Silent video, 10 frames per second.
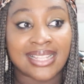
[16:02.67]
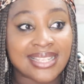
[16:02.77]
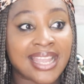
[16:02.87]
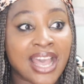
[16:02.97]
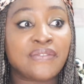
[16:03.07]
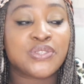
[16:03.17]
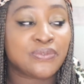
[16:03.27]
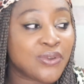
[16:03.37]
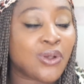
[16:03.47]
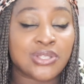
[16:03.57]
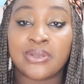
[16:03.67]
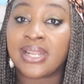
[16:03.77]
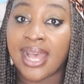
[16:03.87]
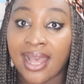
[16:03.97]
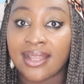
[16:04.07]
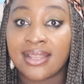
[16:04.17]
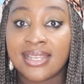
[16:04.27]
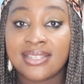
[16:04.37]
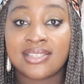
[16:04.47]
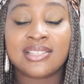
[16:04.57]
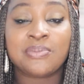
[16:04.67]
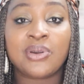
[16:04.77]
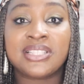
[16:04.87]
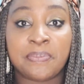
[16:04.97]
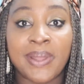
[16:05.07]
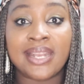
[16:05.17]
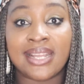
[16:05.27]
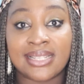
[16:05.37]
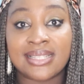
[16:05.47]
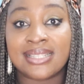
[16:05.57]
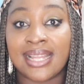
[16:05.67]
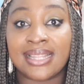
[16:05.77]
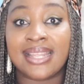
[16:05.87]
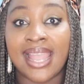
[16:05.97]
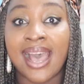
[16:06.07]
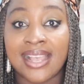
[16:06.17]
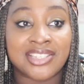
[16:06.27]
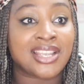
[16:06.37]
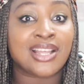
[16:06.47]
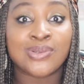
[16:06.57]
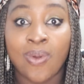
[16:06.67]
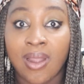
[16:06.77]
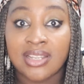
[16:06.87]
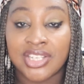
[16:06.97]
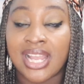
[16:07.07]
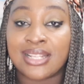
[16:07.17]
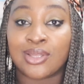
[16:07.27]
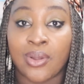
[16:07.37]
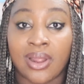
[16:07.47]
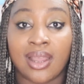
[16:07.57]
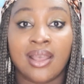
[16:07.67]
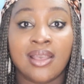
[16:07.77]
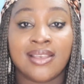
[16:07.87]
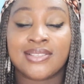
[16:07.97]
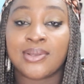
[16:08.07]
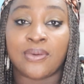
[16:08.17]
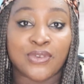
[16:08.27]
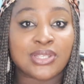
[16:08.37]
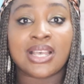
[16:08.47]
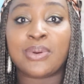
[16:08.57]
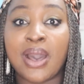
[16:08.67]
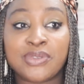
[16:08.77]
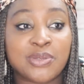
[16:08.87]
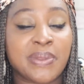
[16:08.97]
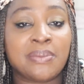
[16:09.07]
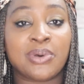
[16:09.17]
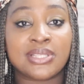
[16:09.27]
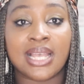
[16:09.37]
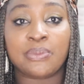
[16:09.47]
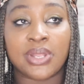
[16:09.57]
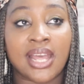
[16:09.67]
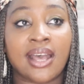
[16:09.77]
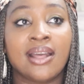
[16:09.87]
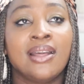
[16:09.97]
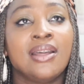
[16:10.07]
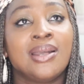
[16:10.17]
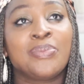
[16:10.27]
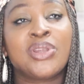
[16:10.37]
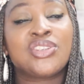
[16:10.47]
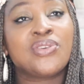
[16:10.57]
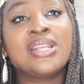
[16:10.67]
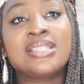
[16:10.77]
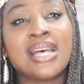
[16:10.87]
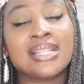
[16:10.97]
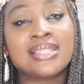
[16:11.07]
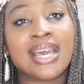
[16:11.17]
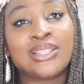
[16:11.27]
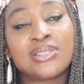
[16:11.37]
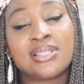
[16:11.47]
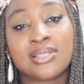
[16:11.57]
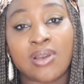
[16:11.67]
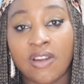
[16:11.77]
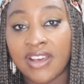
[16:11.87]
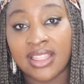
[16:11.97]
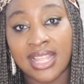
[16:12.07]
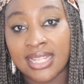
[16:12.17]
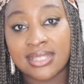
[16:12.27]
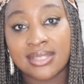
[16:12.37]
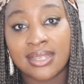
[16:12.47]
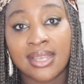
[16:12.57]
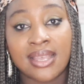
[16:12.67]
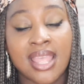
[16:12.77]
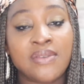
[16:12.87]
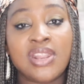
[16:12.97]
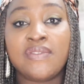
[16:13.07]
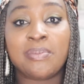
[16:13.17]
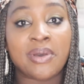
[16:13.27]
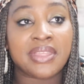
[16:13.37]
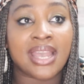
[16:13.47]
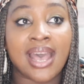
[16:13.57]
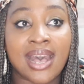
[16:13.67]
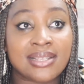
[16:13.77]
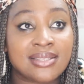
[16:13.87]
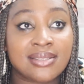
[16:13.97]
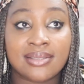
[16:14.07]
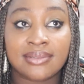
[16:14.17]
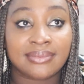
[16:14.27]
I have to focus on her. She's more dependent than they are. She can't walk, she can't talk. So of course I'll have to spend more time with her. But the truth is that I just discovered that even if a mother has